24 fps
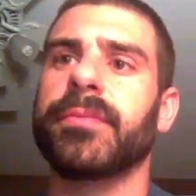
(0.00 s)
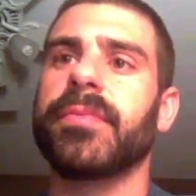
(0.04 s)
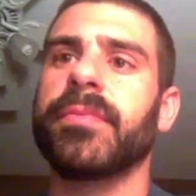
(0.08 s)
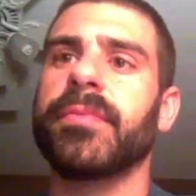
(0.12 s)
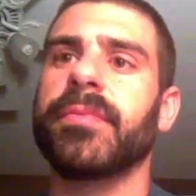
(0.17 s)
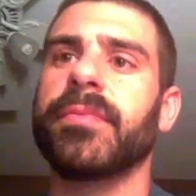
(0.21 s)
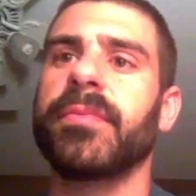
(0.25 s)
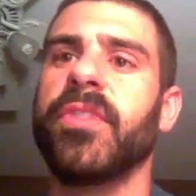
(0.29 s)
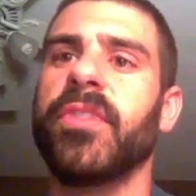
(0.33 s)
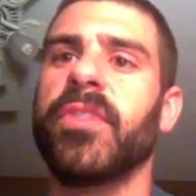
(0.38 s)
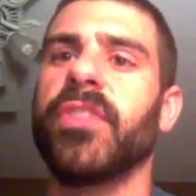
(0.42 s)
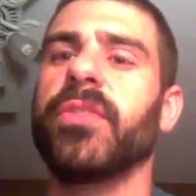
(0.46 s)

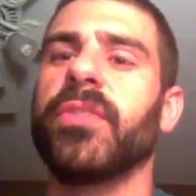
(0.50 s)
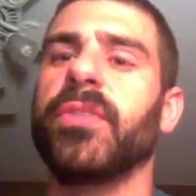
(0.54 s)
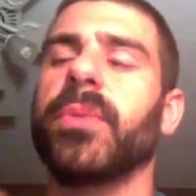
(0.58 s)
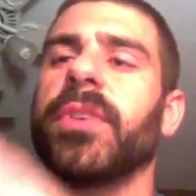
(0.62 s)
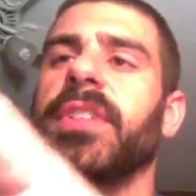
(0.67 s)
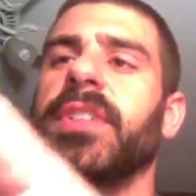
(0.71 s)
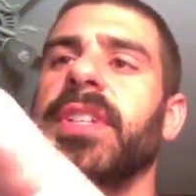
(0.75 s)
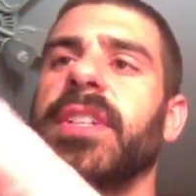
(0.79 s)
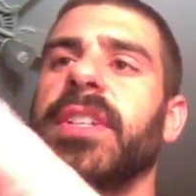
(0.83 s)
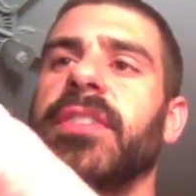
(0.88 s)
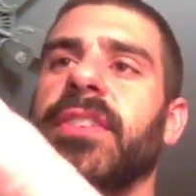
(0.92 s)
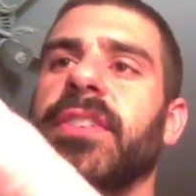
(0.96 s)
So this is where
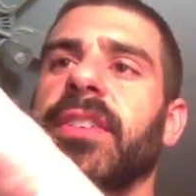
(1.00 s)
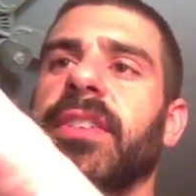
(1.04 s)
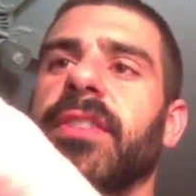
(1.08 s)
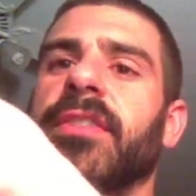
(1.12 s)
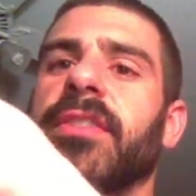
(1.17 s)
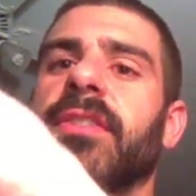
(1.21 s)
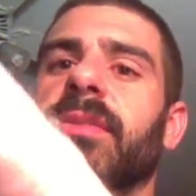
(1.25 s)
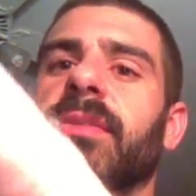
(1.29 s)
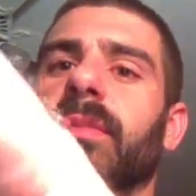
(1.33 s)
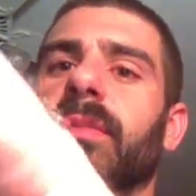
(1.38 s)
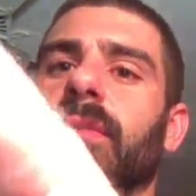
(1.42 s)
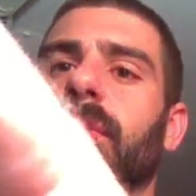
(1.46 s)

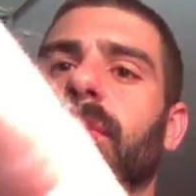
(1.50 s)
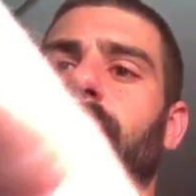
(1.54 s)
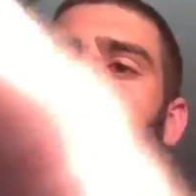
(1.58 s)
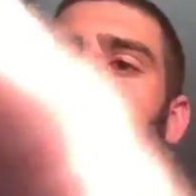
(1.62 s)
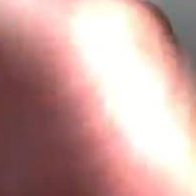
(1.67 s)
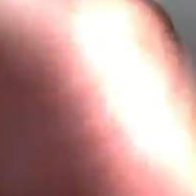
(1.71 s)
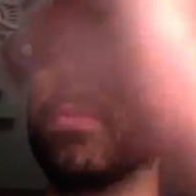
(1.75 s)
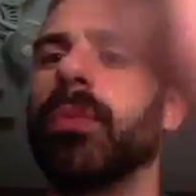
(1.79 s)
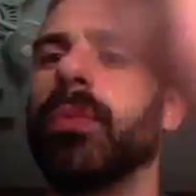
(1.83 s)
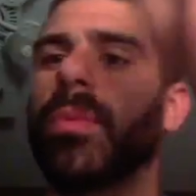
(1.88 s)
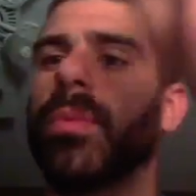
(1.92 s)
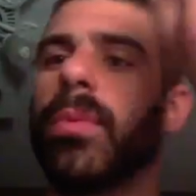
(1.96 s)
Teachings
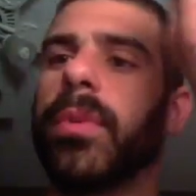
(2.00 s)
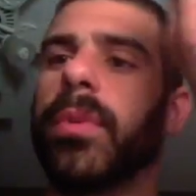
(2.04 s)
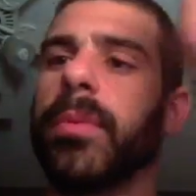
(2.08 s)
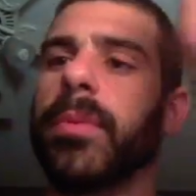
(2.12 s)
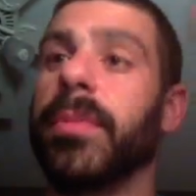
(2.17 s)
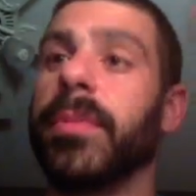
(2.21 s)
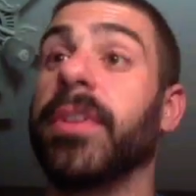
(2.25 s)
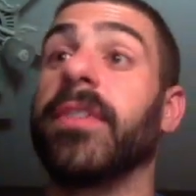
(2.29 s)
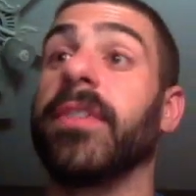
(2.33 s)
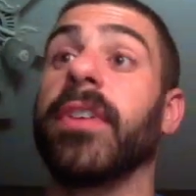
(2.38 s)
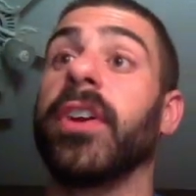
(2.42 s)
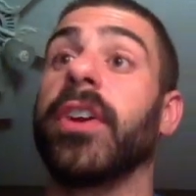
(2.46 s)
would
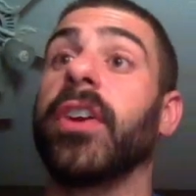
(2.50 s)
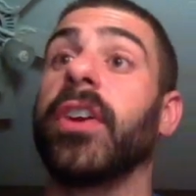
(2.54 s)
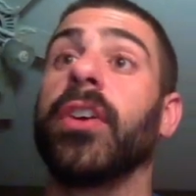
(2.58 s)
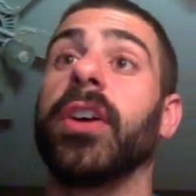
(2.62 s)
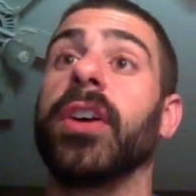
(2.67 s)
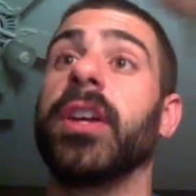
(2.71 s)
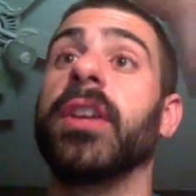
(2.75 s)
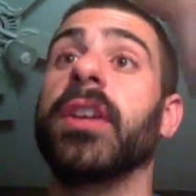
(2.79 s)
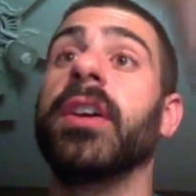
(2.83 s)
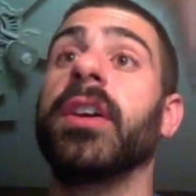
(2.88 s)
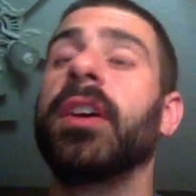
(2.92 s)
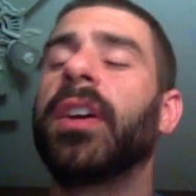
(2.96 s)
be very
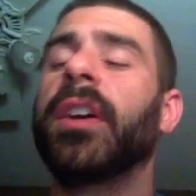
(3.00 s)
good.